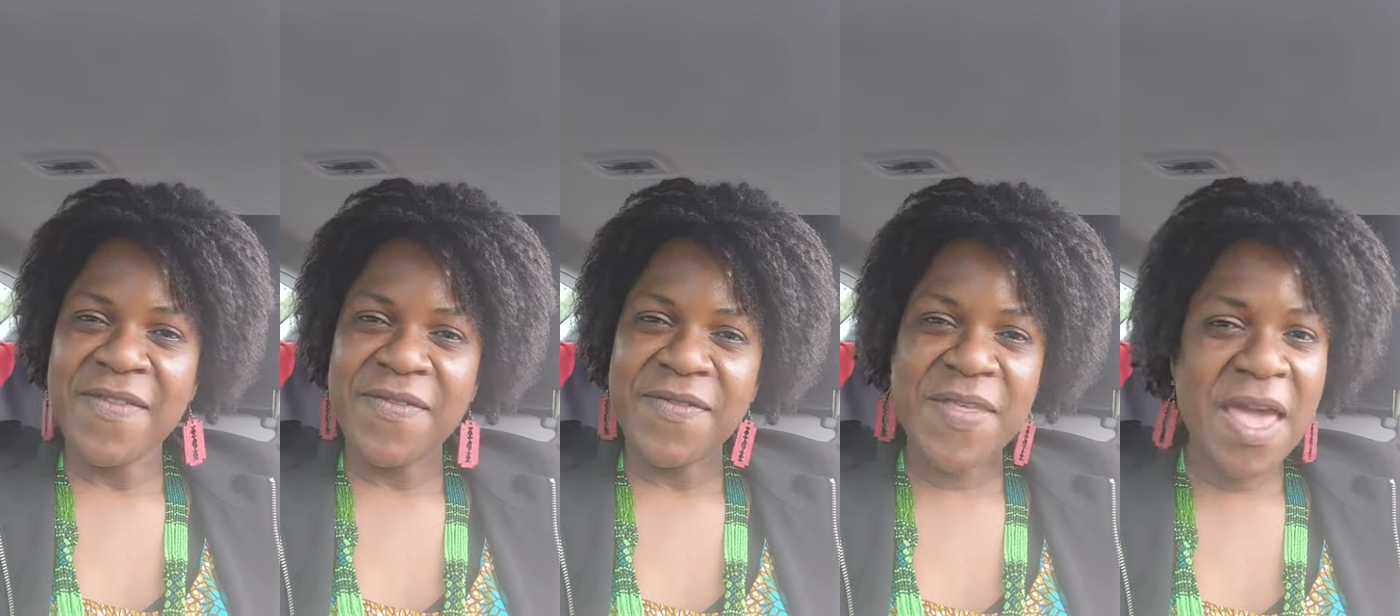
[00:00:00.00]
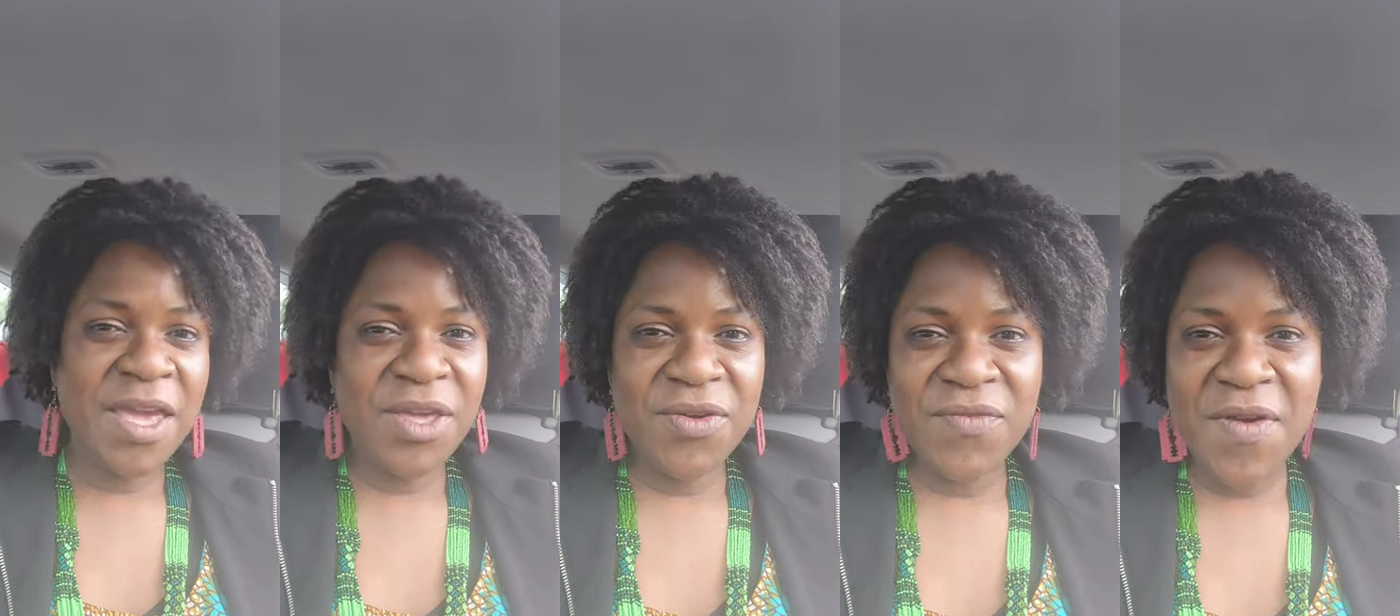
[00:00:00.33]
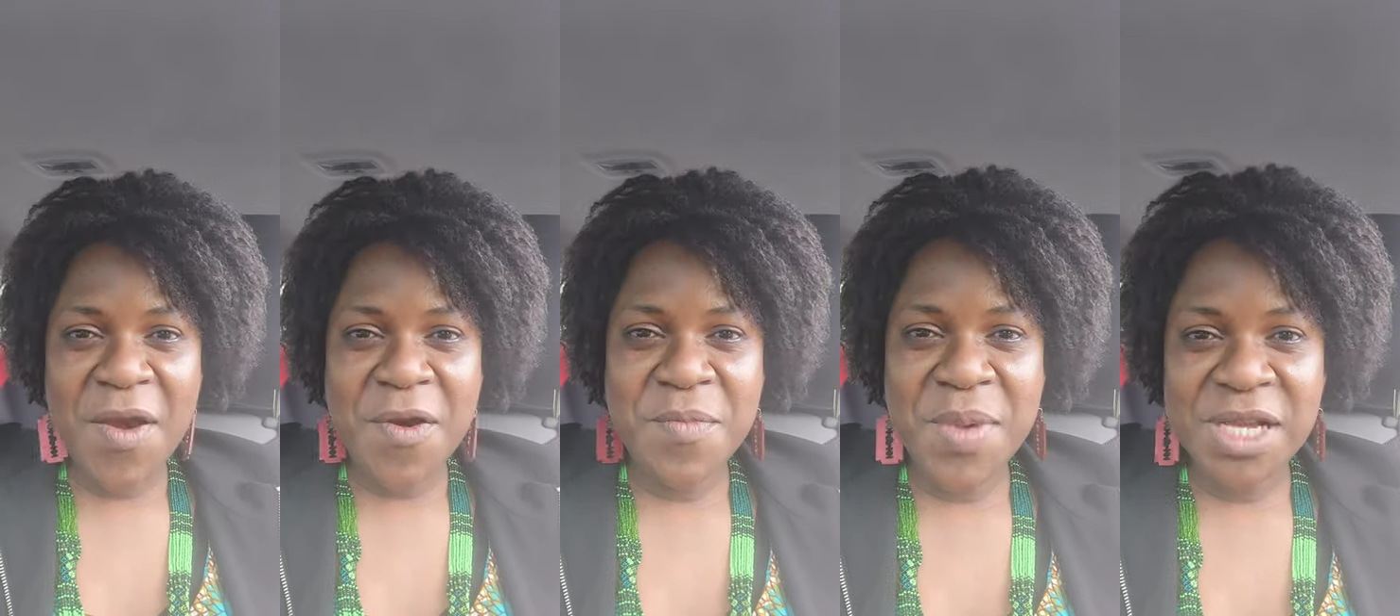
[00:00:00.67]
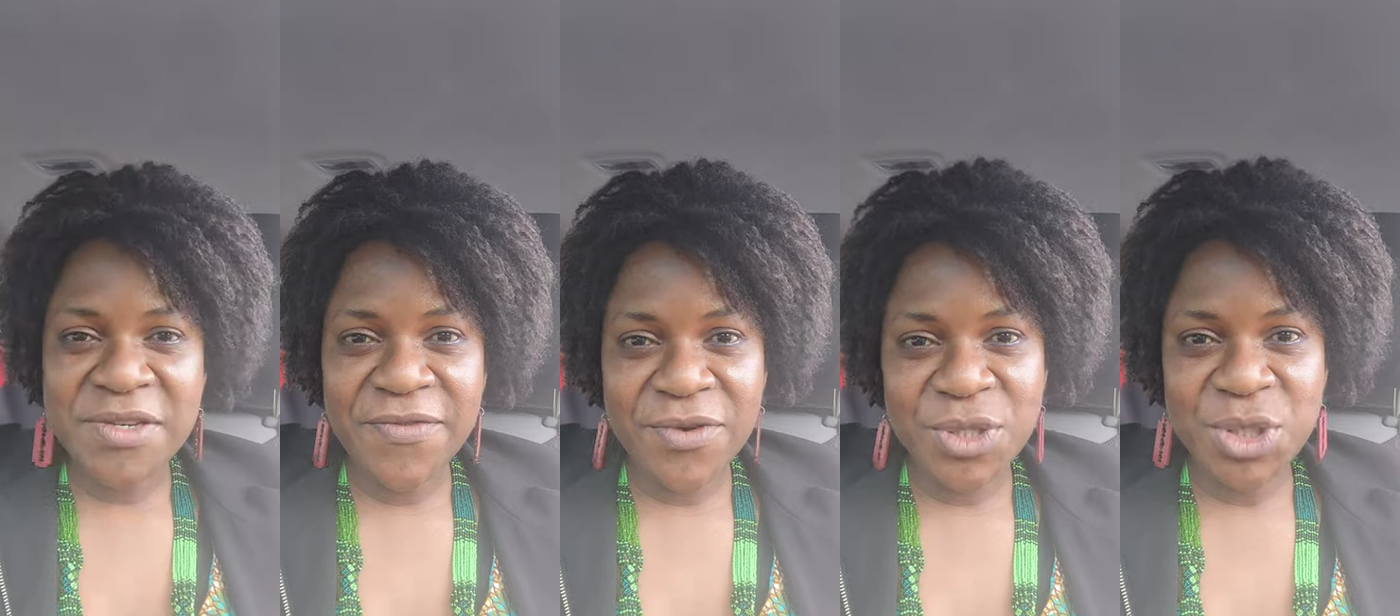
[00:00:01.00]
thank you very
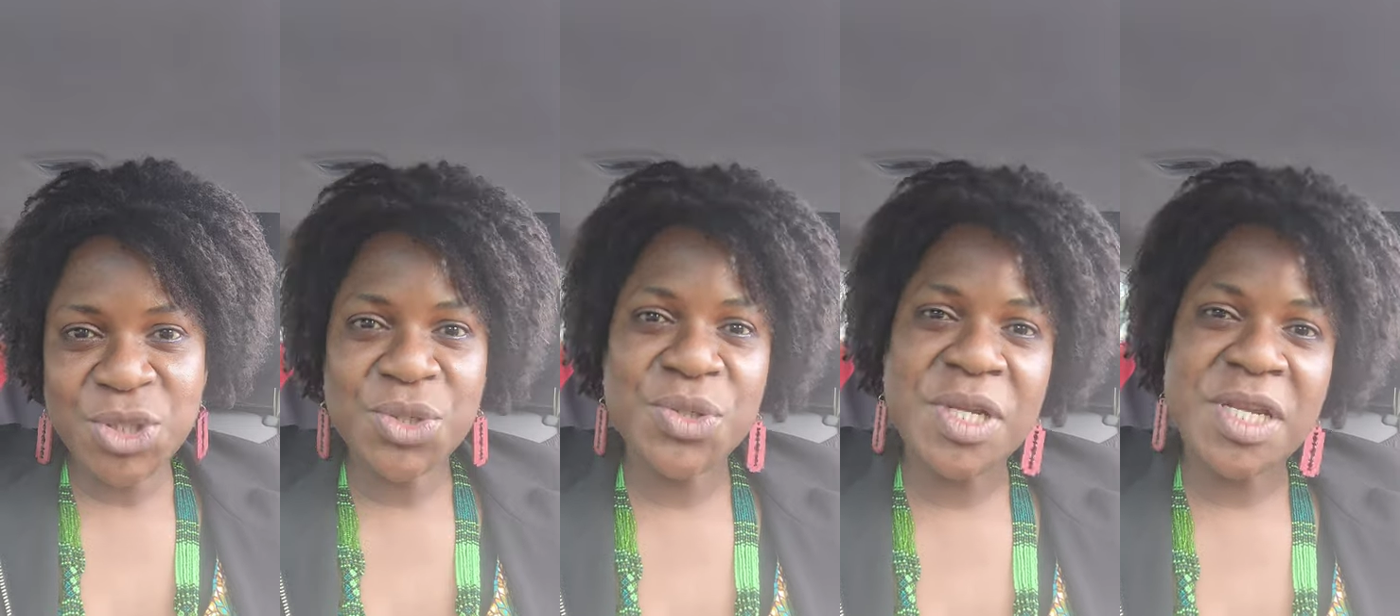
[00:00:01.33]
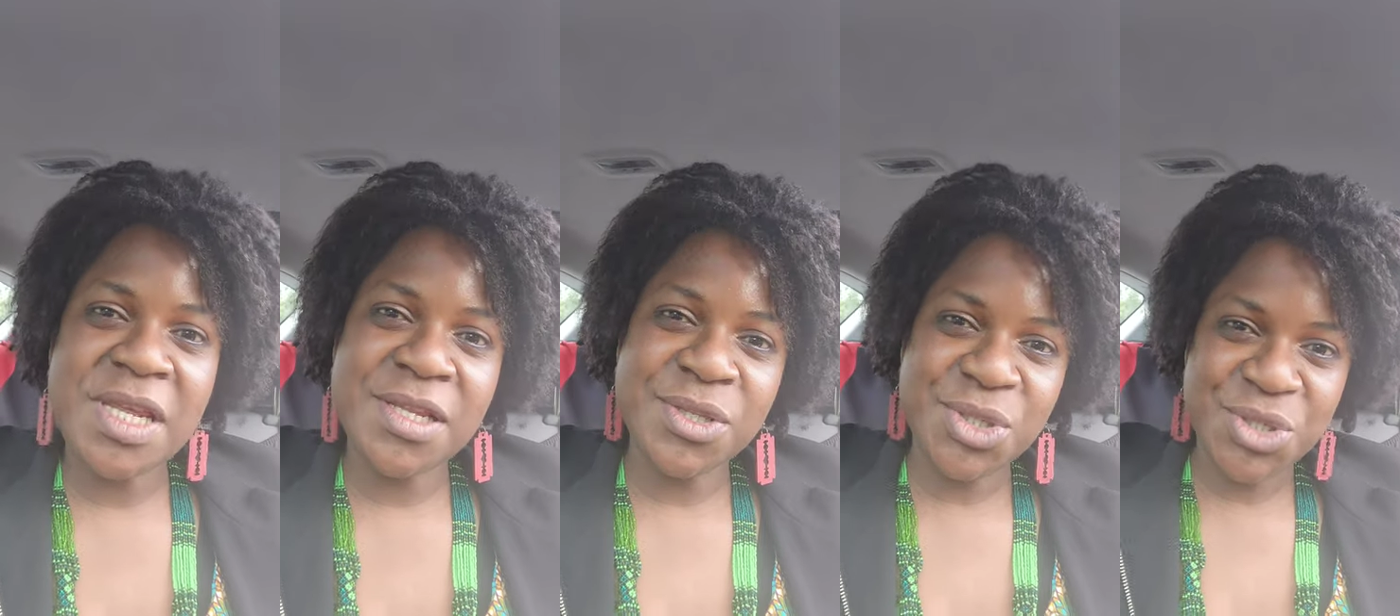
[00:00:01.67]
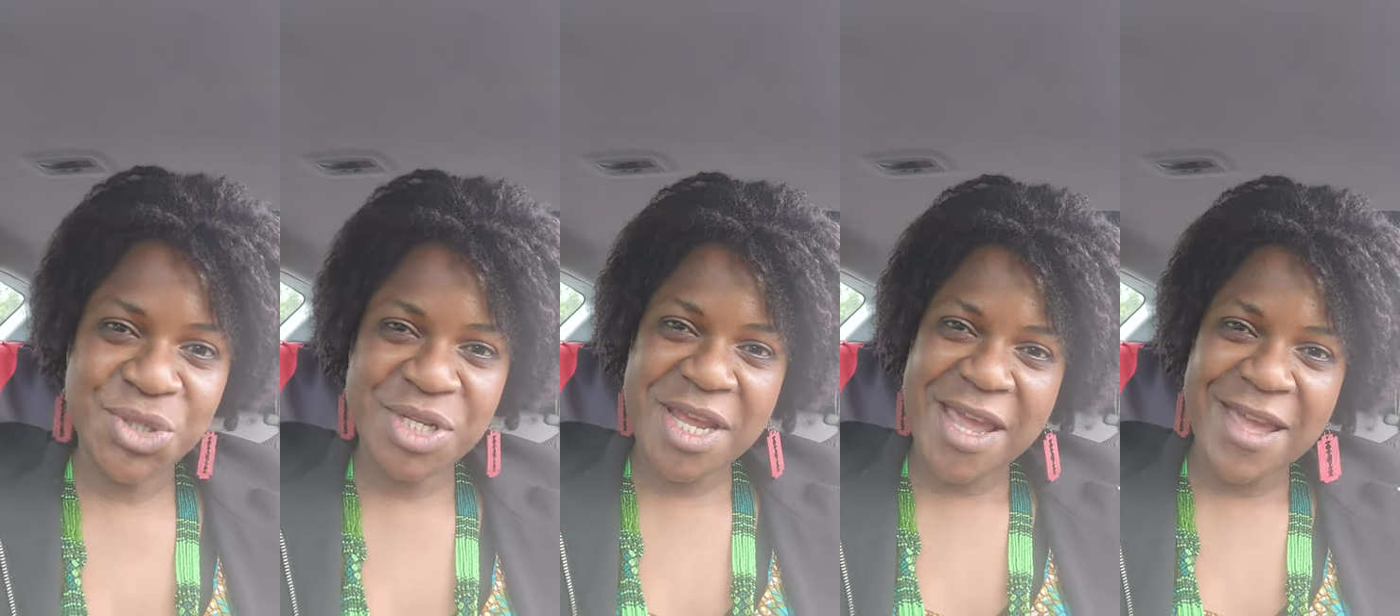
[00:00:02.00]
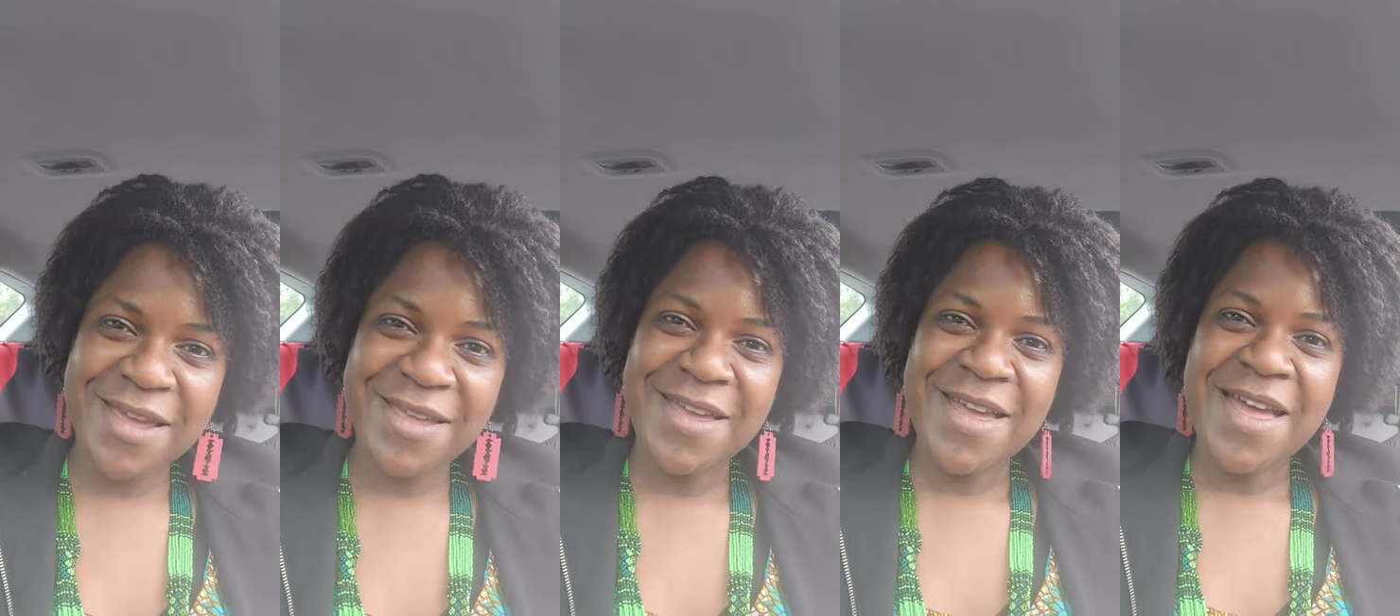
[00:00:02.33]
much for tuning in
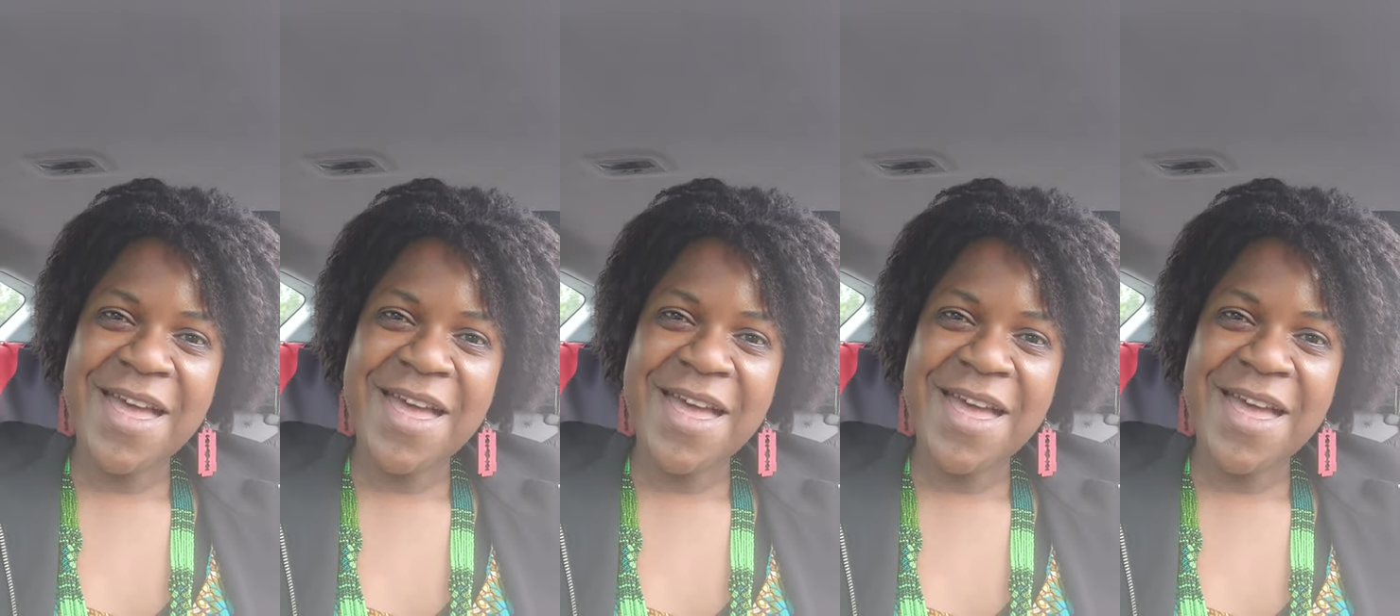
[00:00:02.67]
today.